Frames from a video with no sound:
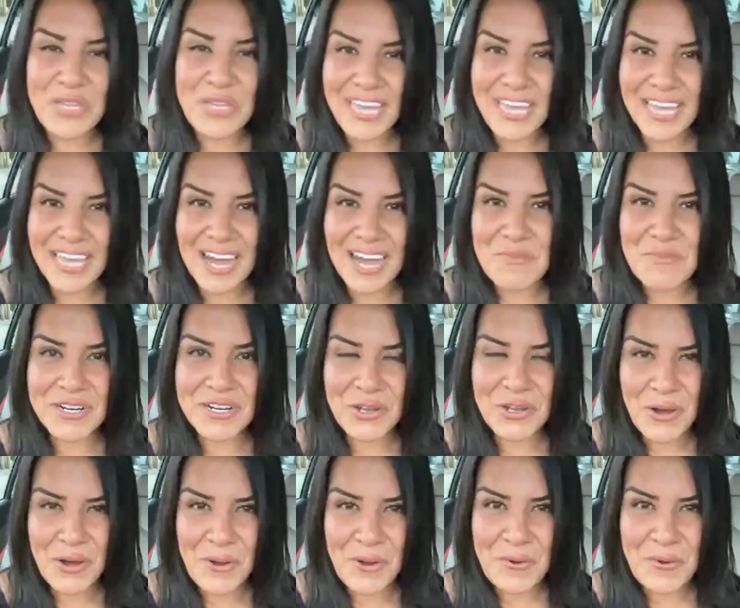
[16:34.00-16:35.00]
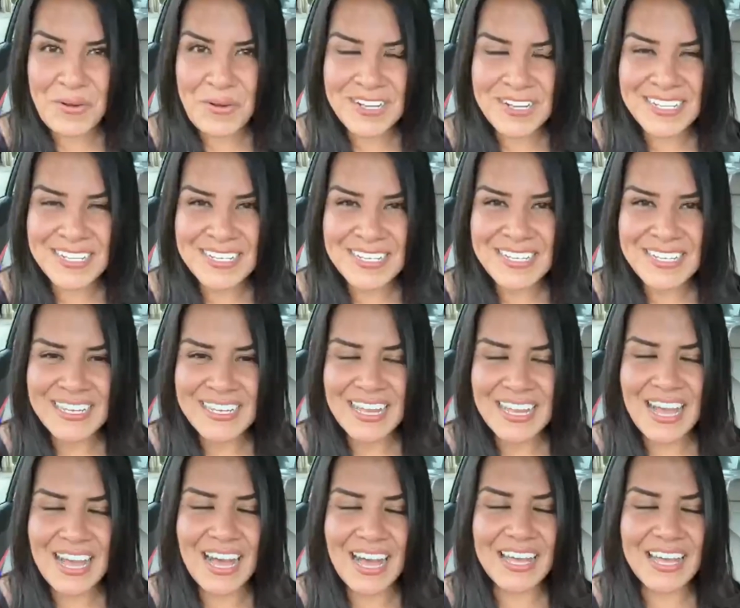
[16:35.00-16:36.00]
Okay, I'm going to go.
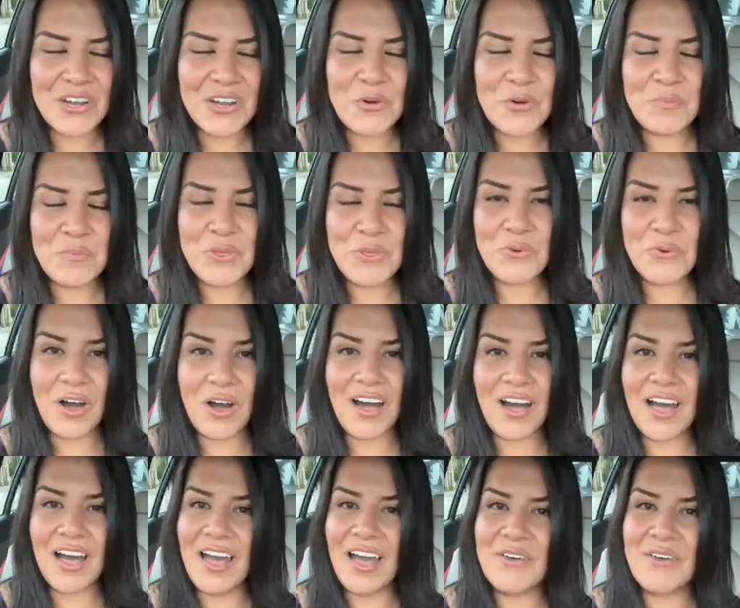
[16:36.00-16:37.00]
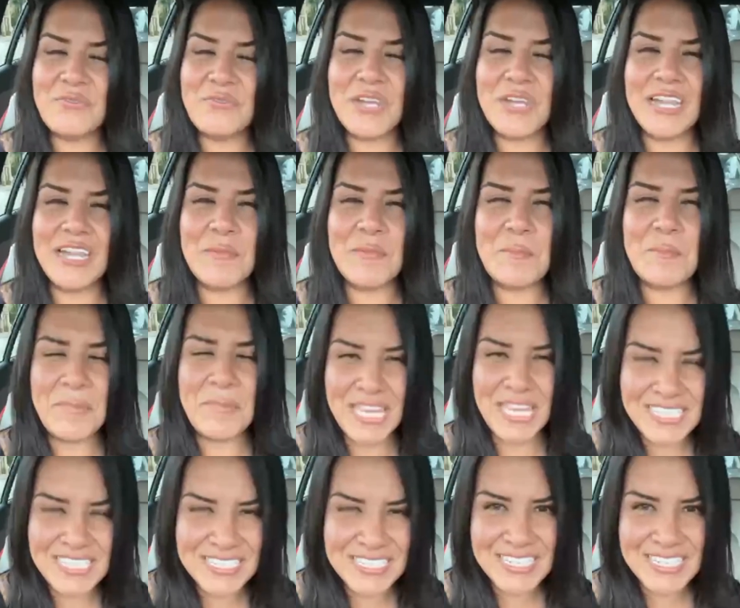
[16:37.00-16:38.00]
I hope you all have an
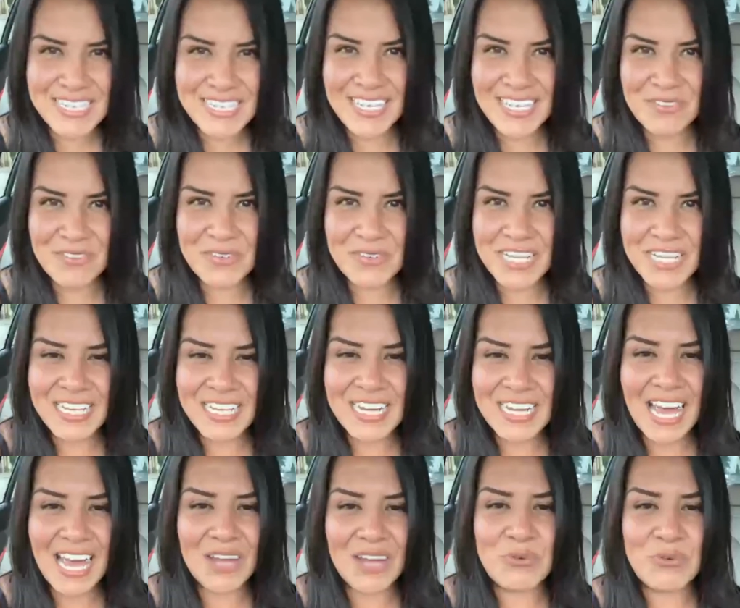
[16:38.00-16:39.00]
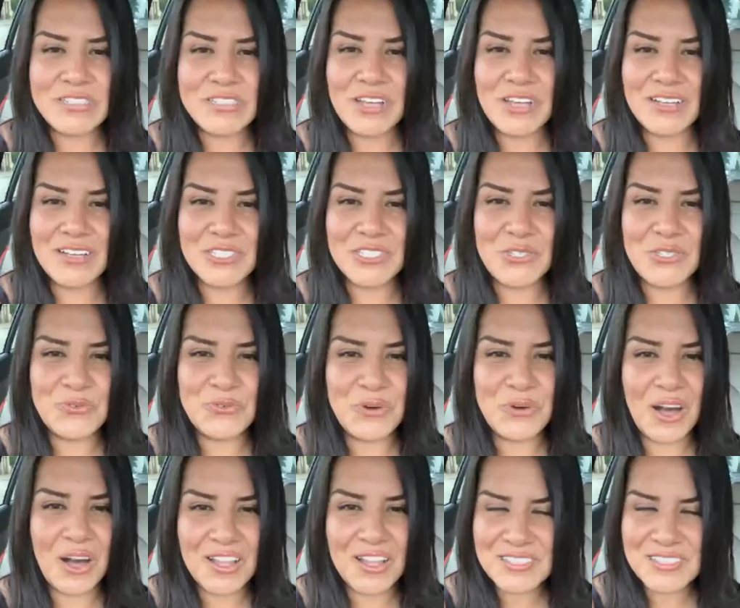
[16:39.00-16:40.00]
amazing evening. I will talk to
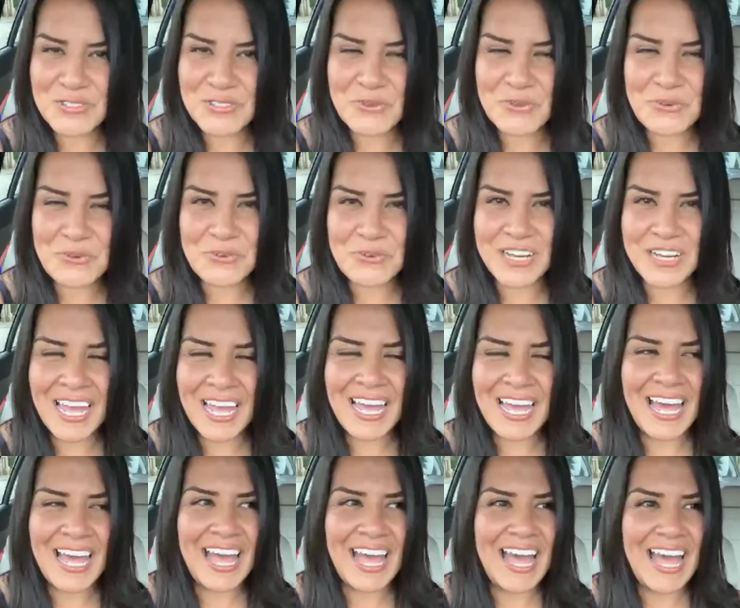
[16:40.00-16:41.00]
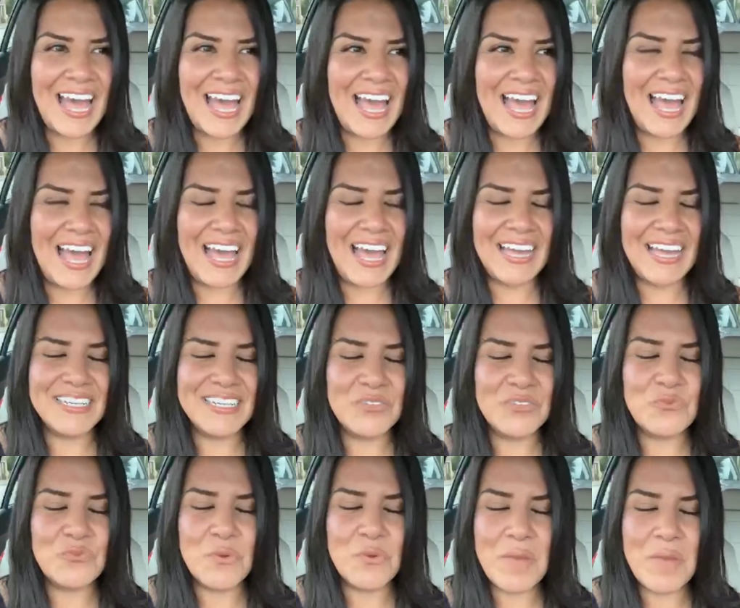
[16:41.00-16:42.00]
you all soon.
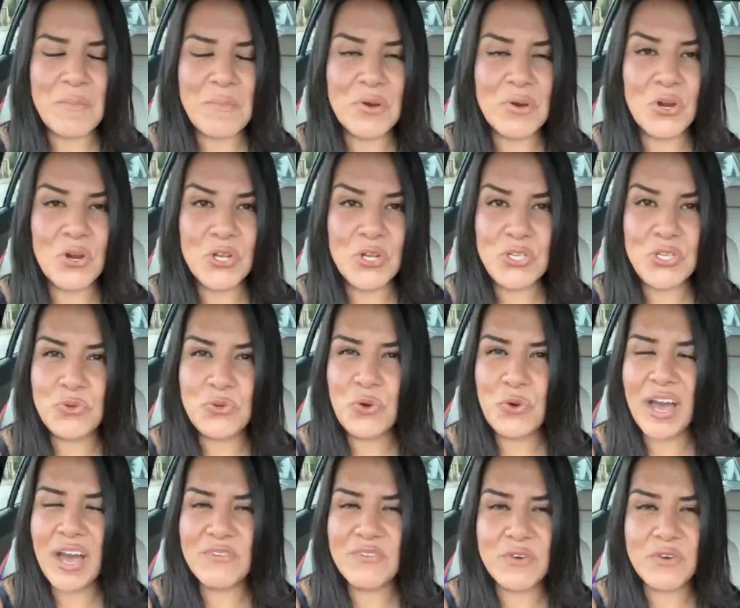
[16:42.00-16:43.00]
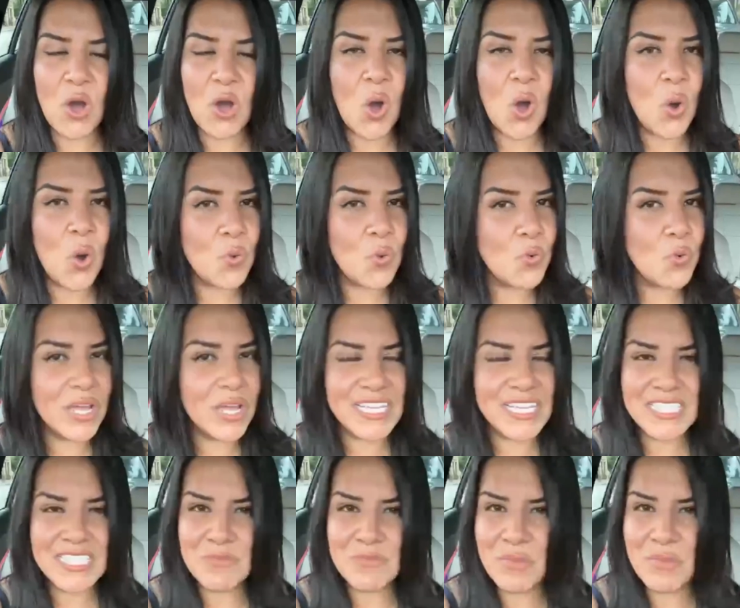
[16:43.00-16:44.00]
And remember, you have
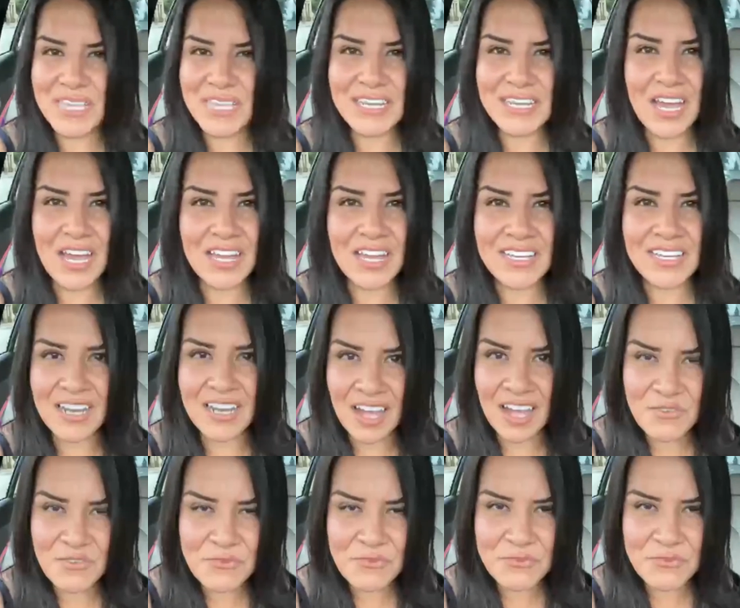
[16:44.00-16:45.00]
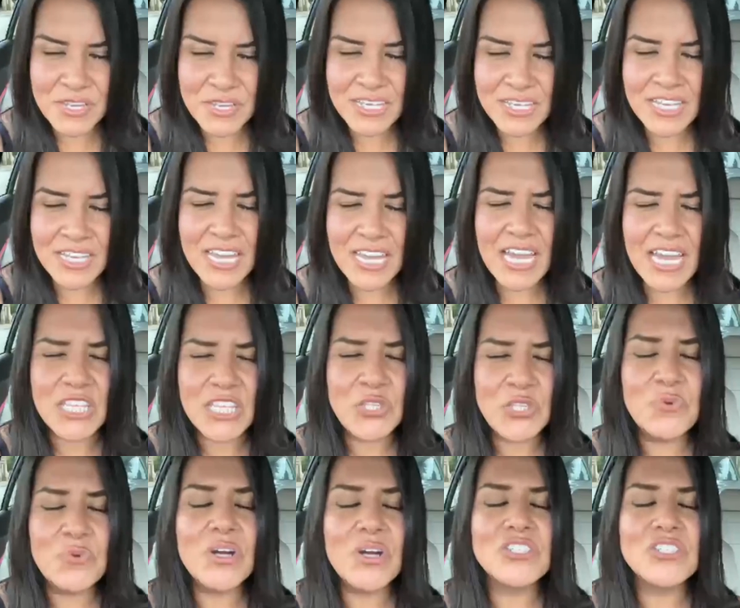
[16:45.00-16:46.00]
always been enough,
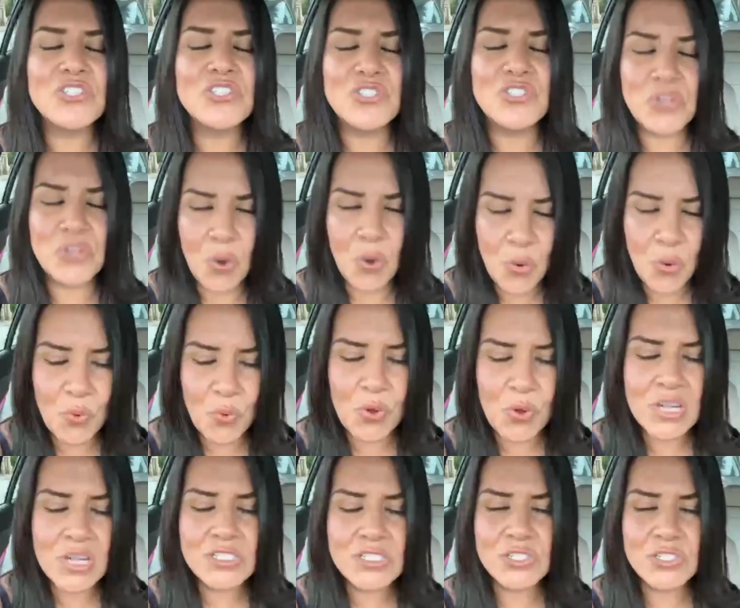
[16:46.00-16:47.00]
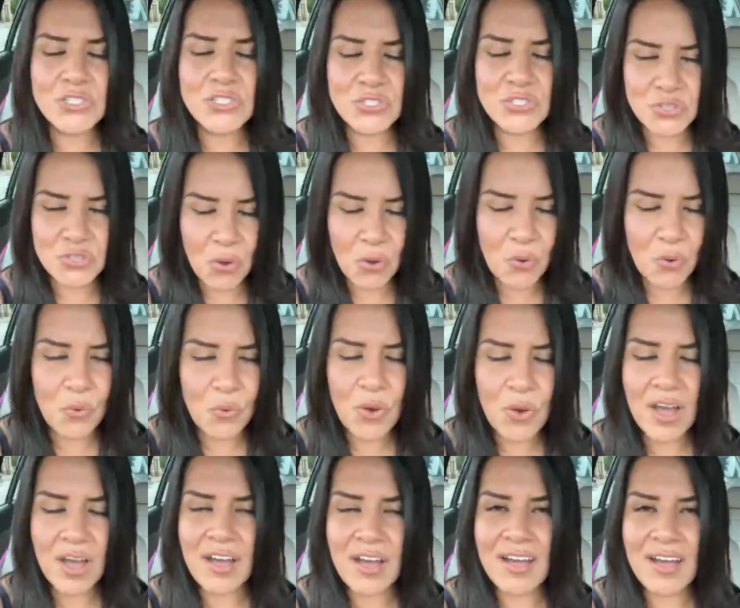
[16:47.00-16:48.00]
and you are so,
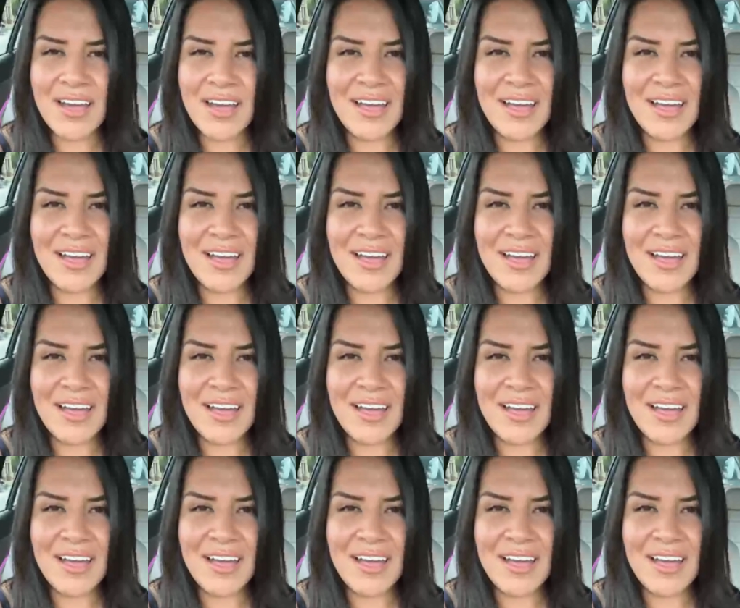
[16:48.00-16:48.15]
so